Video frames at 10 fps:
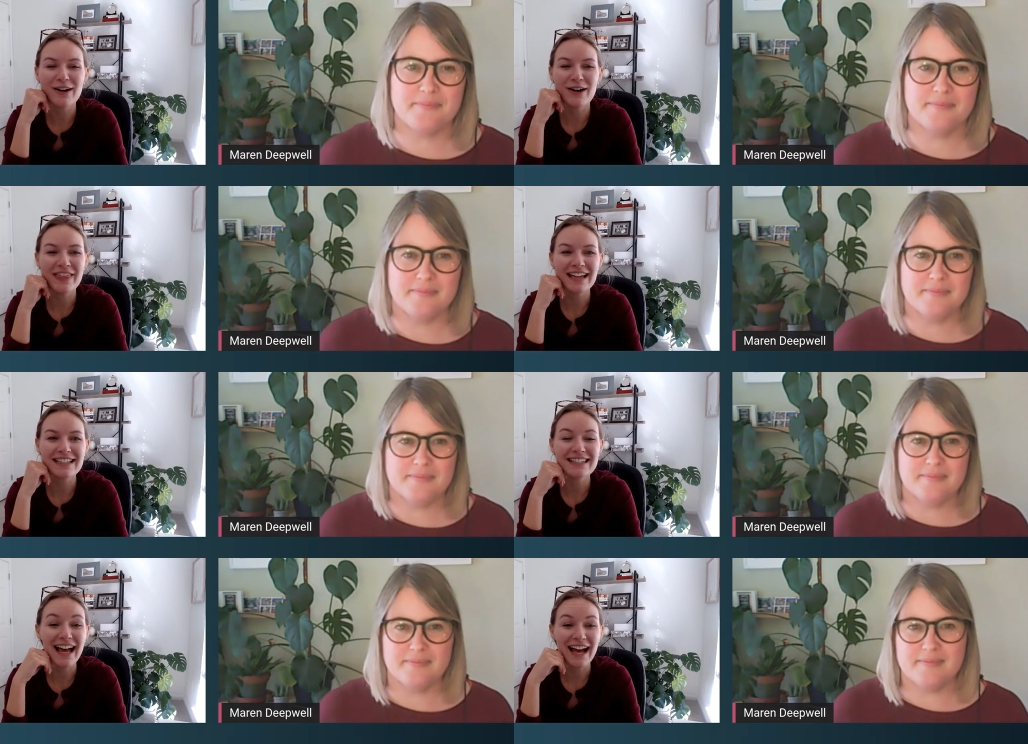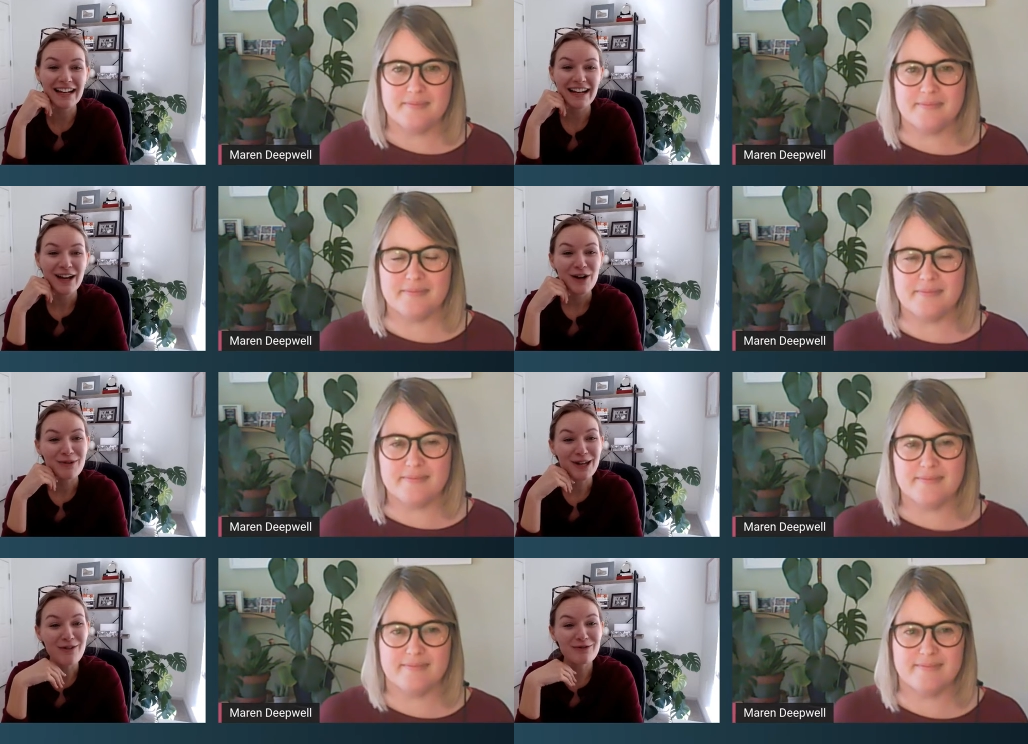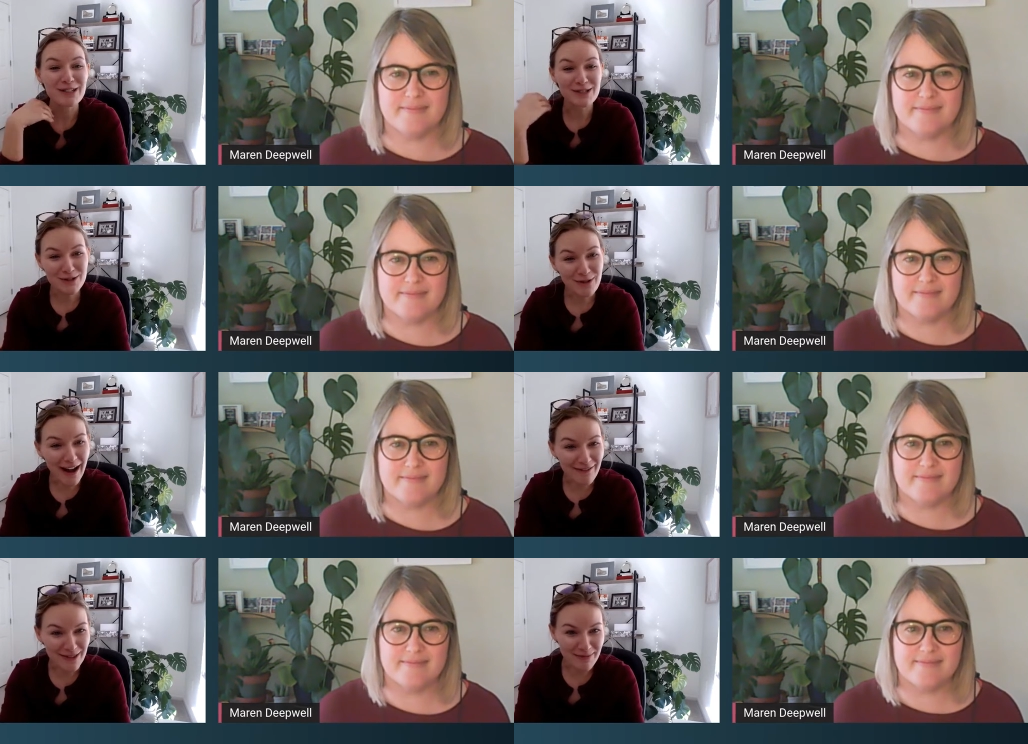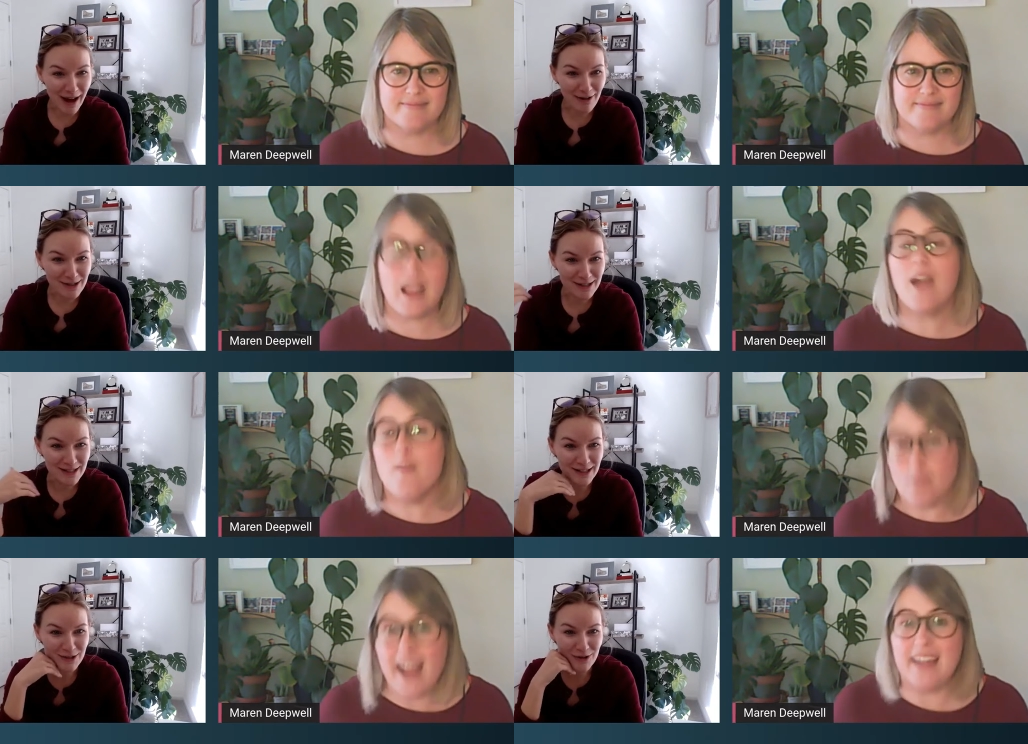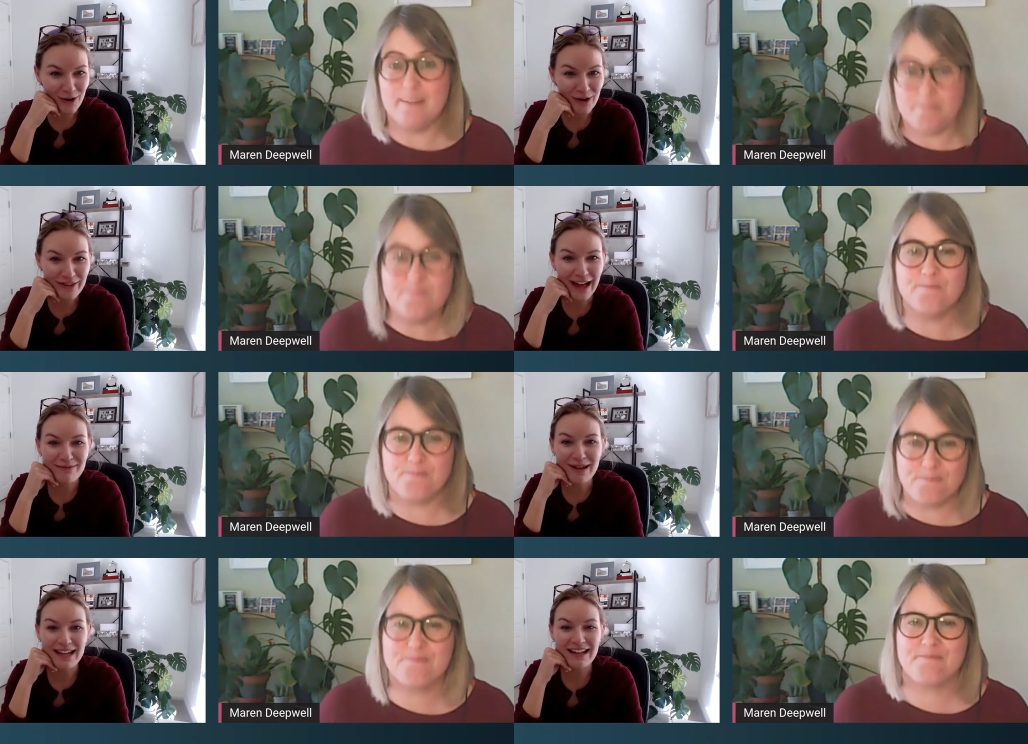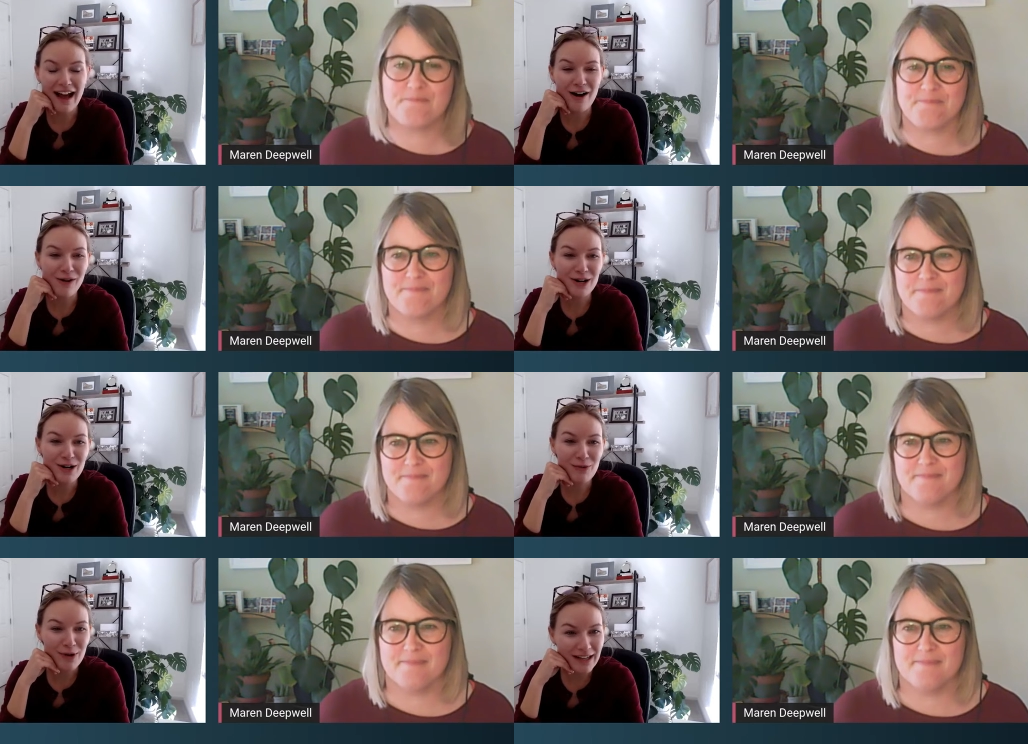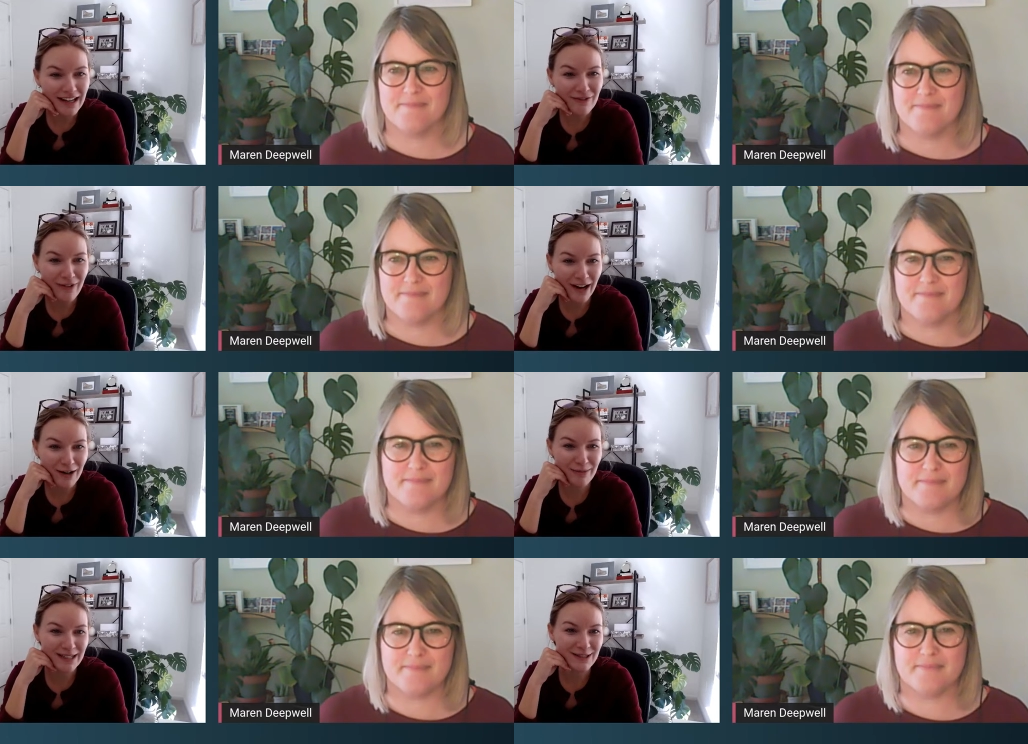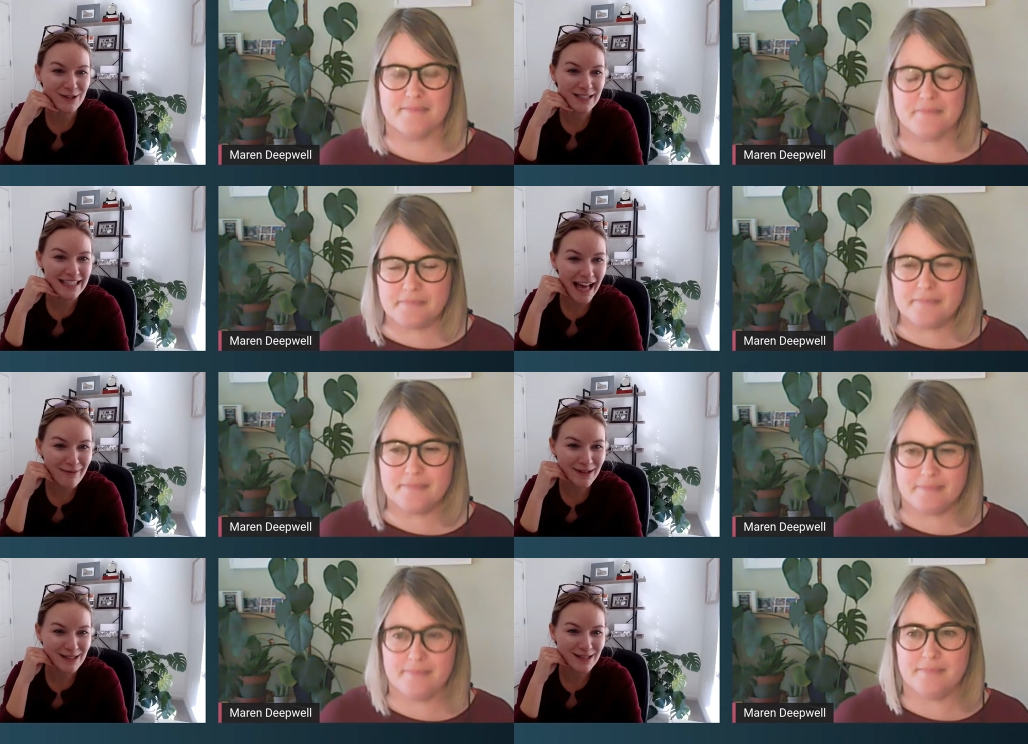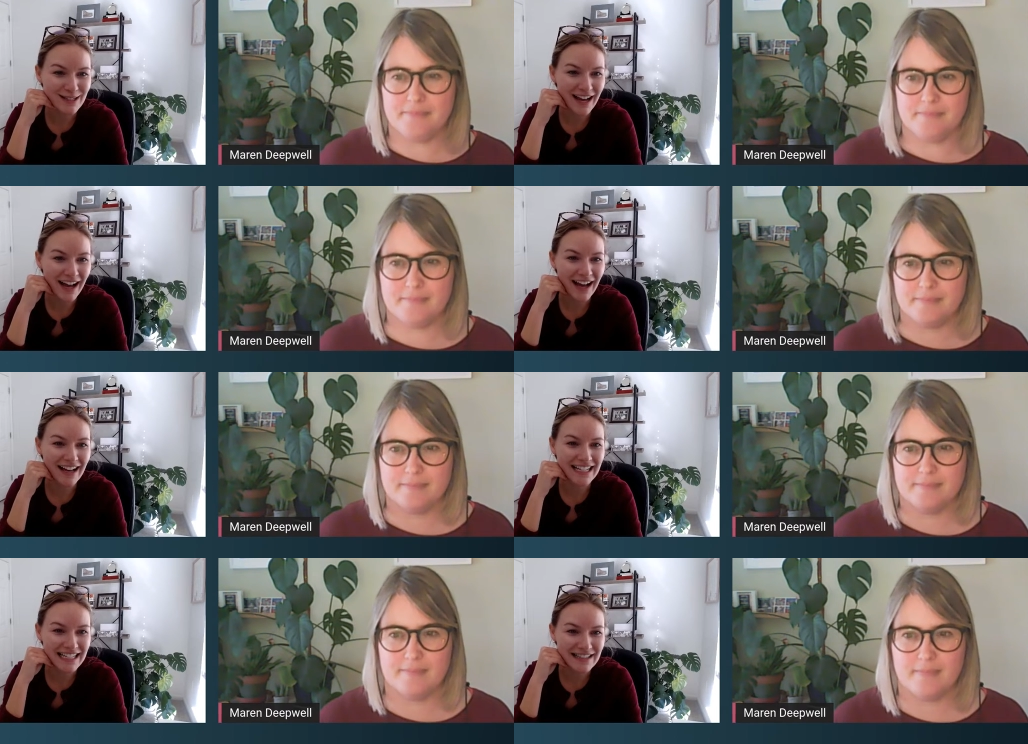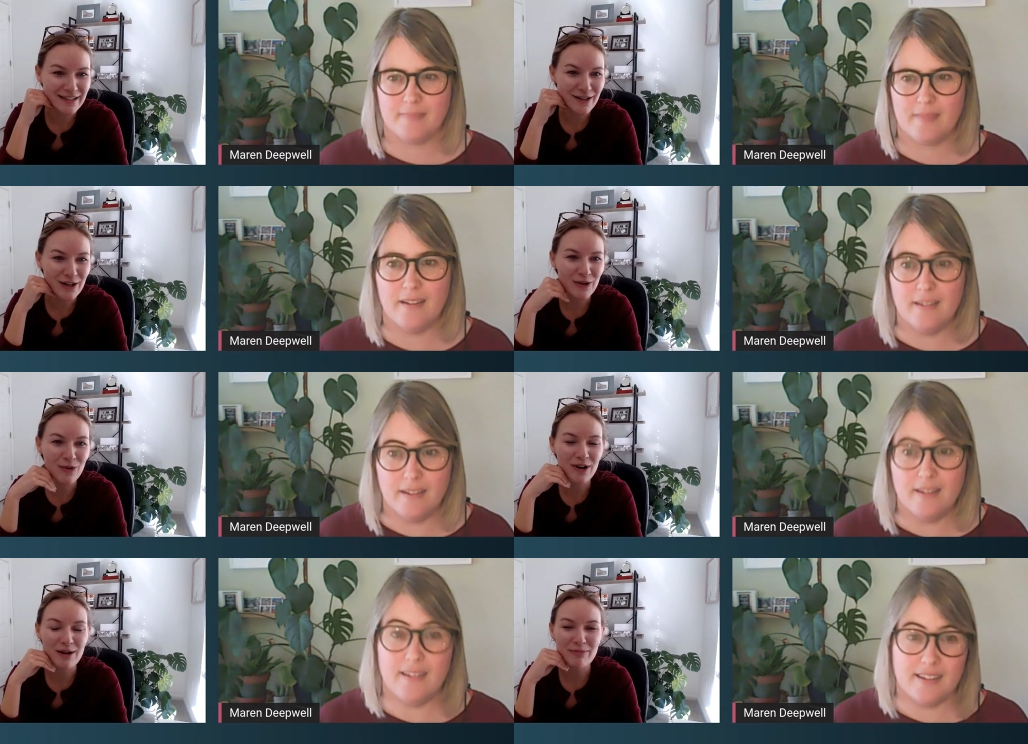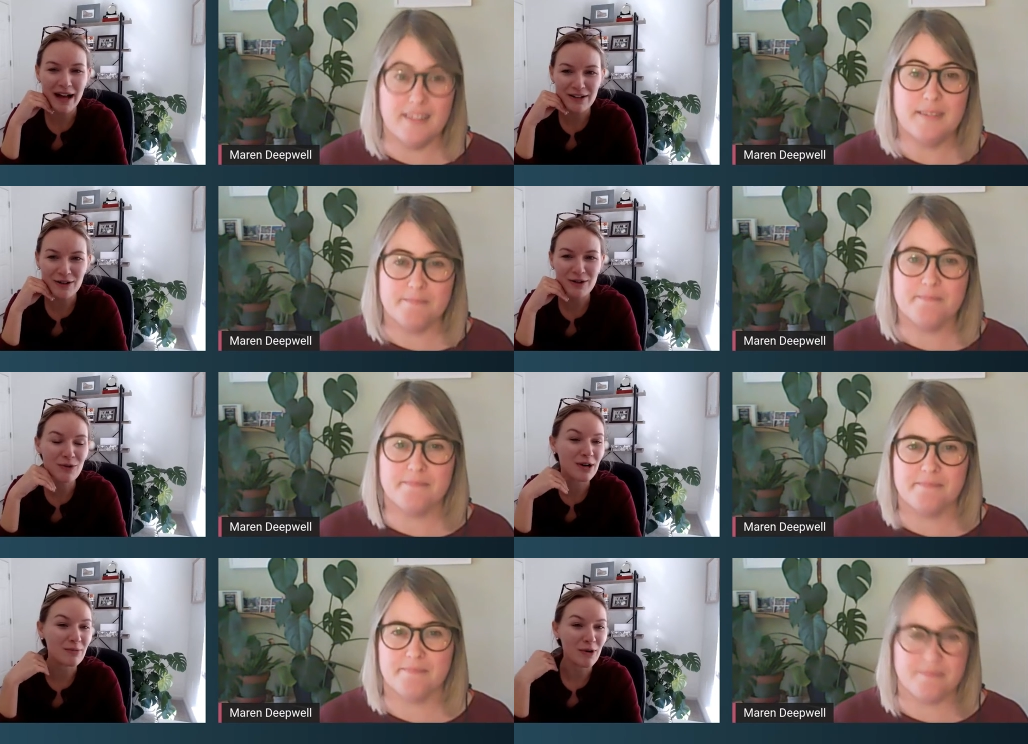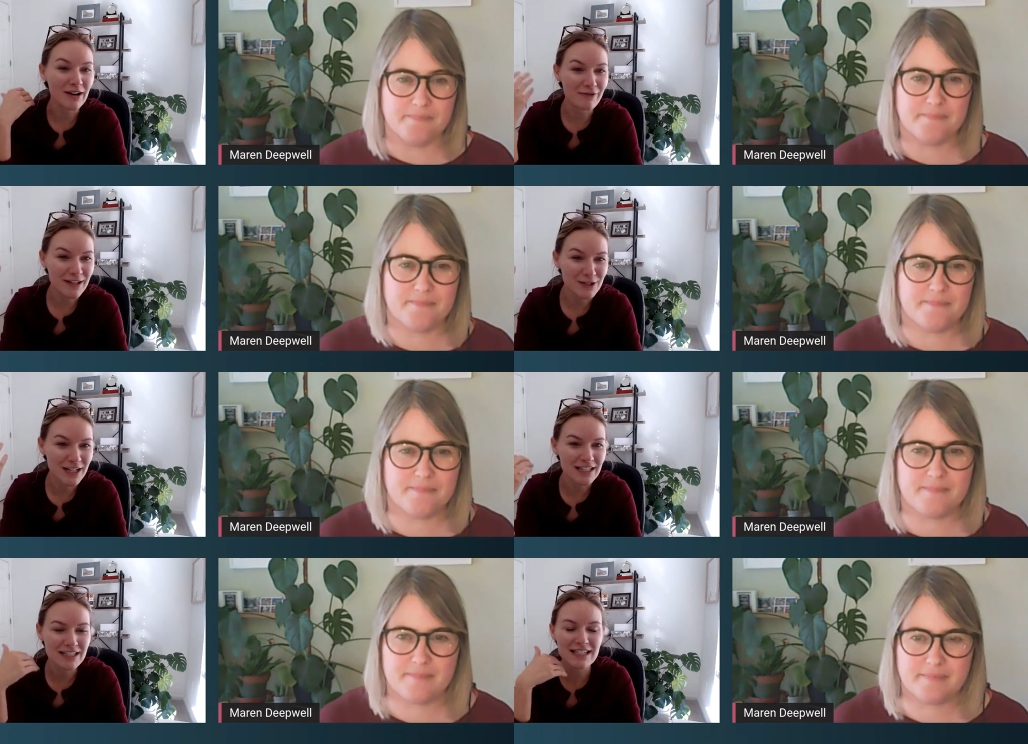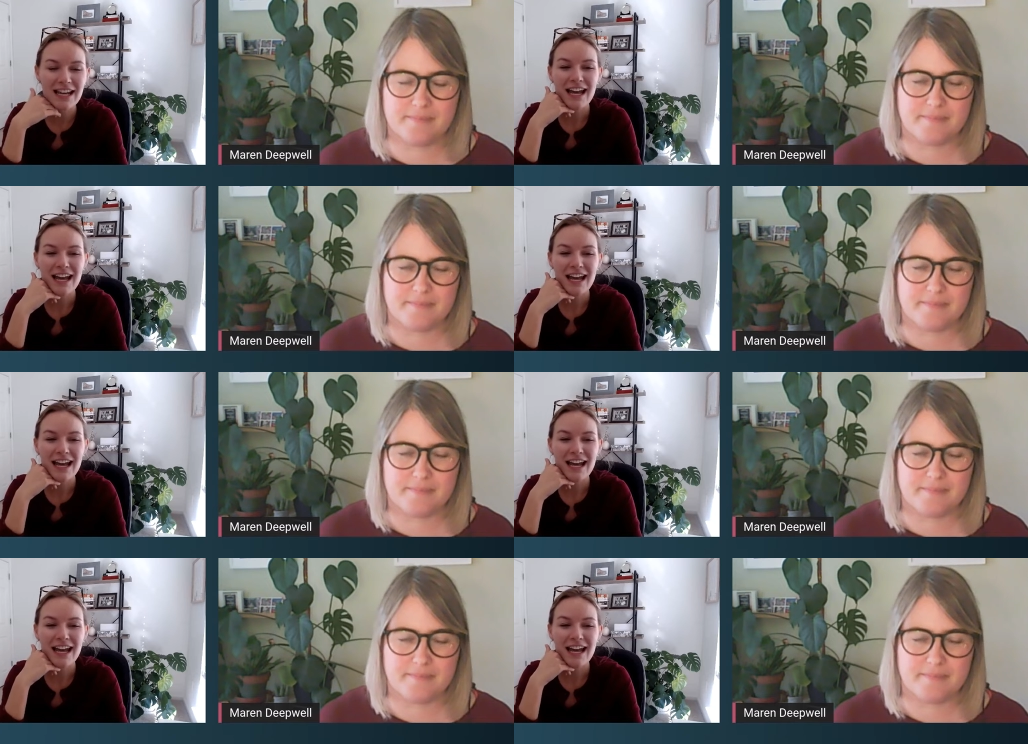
Speaker 1: on things that we hopefully do have the power to control that make our working environments just that much uh, easier or better or more efficient.